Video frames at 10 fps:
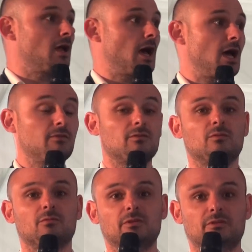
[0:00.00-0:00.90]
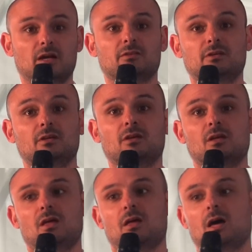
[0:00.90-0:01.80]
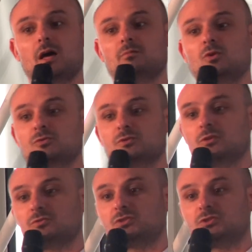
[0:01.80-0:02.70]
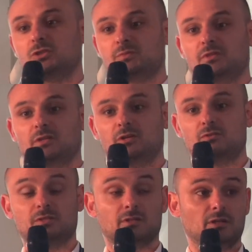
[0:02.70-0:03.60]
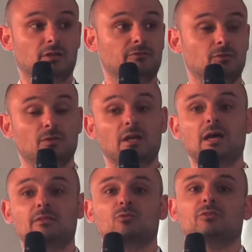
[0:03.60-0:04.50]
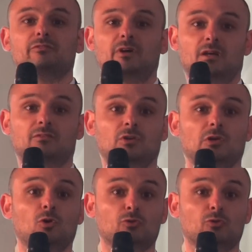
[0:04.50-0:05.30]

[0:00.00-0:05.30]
and detecting those ships that are using the illegal fuel and notifying the